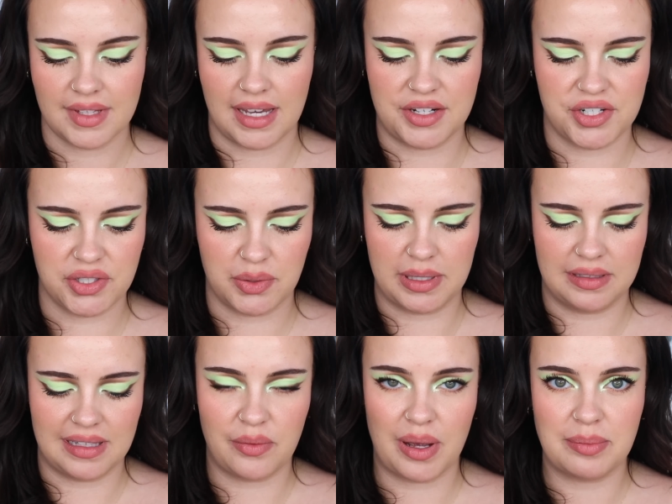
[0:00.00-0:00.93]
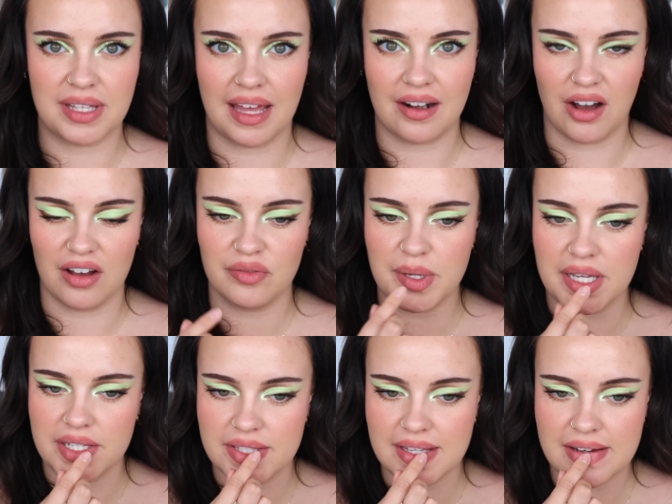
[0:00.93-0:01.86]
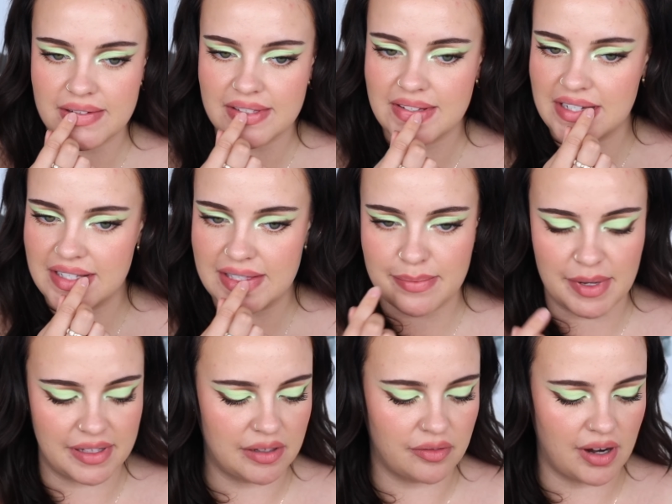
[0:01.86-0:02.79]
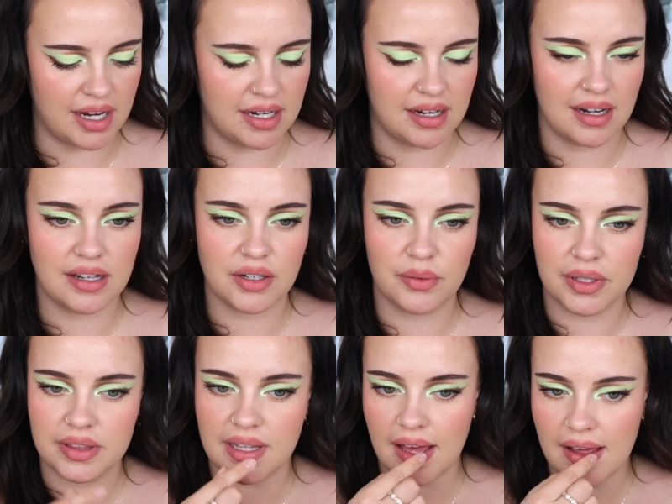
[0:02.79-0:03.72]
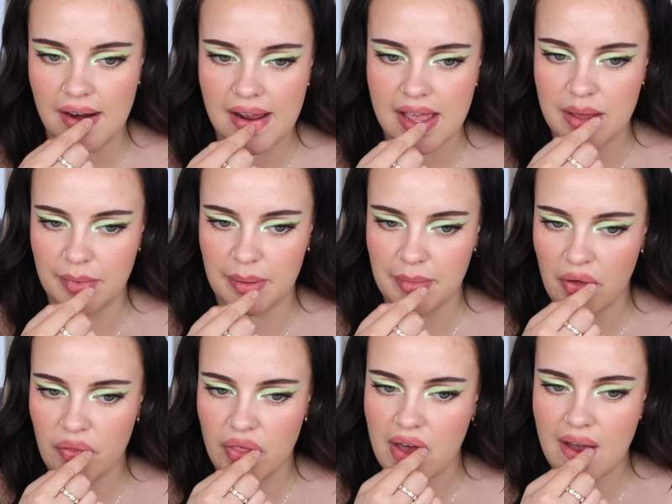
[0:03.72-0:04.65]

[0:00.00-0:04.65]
I just quickly wiped that off because that was not smelling right and I don't want that in my mouth.